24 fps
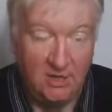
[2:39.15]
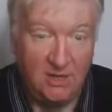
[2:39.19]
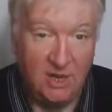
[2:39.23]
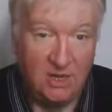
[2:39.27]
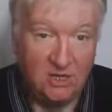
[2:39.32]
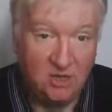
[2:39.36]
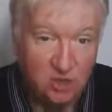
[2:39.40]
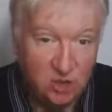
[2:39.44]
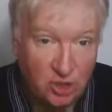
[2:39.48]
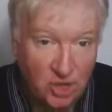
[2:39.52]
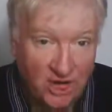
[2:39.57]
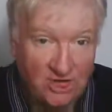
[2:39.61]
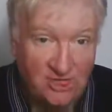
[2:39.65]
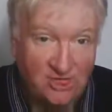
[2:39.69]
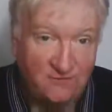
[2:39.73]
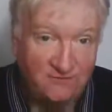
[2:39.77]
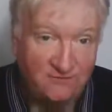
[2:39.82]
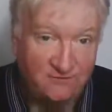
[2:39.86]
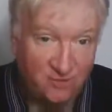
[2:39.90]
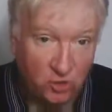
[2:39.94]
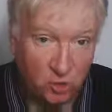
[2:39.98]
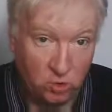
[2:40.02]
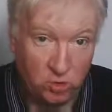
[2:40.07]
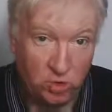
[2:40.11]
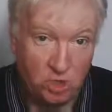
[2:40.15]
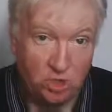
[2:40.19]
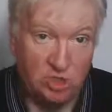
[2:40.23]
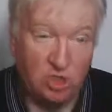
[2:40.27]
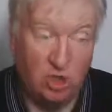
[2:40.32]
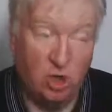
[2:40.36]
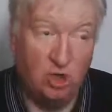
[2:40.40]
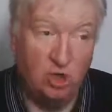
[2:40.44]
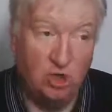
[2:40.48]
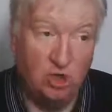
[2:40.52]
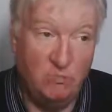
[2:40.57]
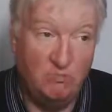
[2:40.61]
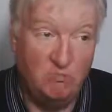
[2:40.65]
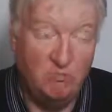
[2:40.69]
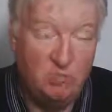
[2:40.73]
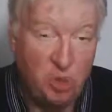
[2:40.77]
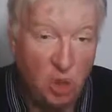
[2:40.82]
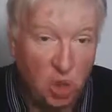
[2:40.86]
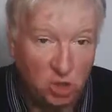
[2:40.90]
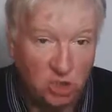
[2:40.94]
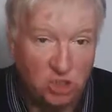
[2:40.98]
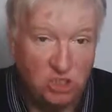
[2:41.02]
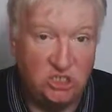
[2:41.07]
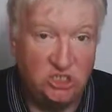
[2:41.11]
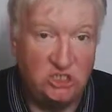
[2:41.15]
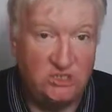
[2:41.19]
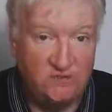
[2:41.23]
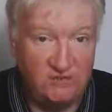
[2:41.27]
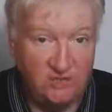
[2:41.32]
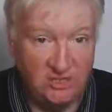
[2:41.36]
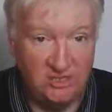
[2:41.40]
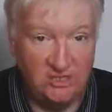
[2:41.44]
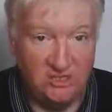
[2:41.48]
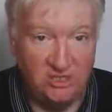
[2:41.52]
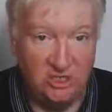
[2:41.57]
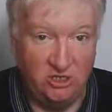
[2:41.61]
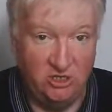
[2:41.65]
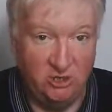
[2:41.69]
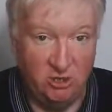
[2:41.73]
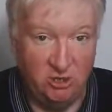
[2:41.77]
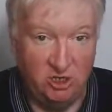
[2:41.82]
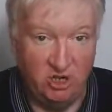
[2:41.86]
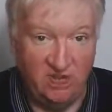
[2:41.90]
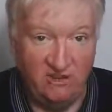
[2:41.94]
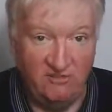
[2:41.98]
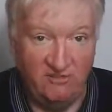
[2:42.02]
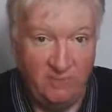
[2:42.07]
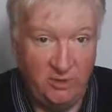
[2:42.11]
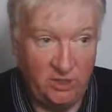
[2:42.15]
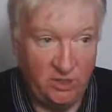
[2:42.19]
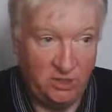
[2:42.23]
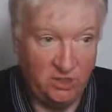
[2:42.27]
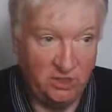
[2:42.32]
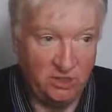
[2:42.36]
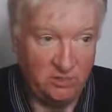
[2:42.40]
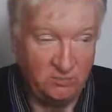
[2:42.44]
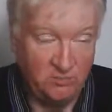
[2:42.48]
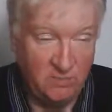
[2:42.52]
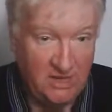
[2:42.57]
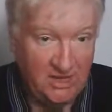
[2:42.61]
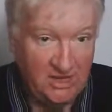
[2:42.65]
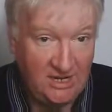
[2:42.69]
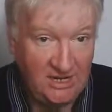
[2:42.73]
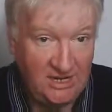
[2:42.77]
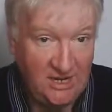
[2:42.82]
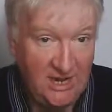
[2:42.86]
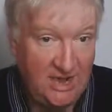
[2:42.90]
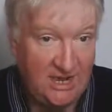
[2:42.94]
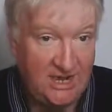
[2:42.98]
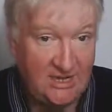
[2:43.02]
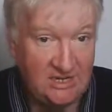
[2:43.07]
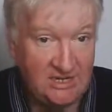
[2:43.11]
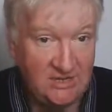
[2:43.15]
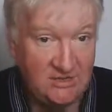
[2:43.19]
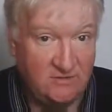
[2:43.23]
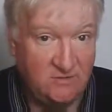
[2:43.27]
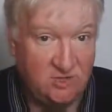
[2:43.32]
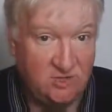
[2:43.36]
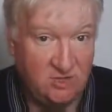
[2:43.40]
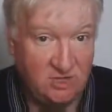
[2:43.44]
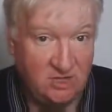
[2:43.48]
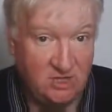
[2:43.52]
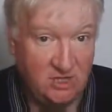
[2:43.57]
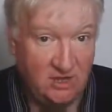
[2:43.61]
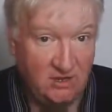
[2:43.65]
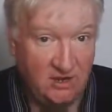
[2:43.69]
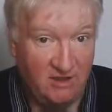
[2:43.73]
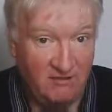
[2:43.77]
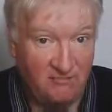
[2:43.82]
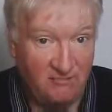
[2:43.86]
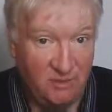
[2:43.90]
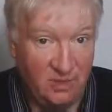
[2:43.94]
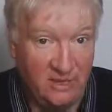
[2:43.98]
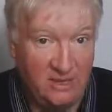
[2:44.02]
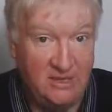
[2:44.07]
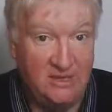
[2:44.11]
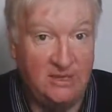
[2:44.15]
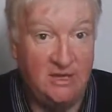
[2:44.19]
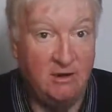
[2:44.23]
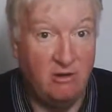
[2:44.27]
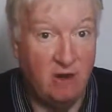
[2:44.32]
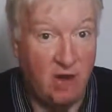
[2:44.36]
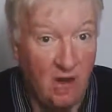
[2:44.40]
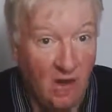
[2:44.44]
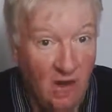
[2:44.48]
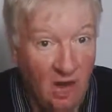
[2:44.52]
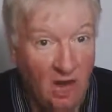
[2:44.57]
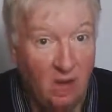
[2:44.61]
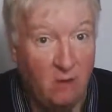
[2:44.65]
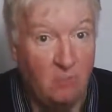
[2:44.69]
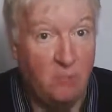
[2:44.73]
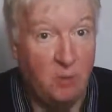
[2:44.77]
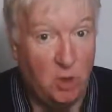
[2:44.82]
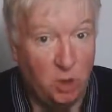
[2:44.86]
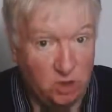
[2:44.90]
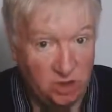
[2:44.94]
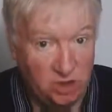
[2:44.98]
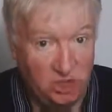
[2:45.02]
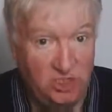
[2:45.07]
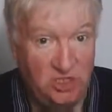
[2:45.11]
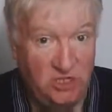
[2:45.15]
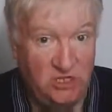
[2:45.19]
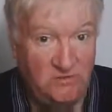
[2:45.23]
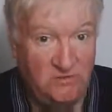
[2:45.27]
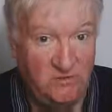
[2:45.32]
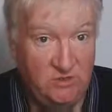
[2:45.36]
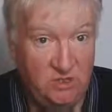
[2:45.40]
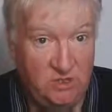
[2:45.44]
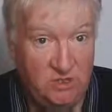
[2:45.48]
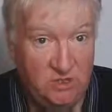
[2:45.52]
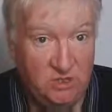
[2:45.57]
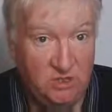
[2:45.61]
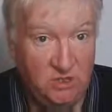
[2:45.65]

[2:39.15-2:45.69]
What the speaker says: And try to focus on the positive things in your life, because as many negatives that there have been, there are positives.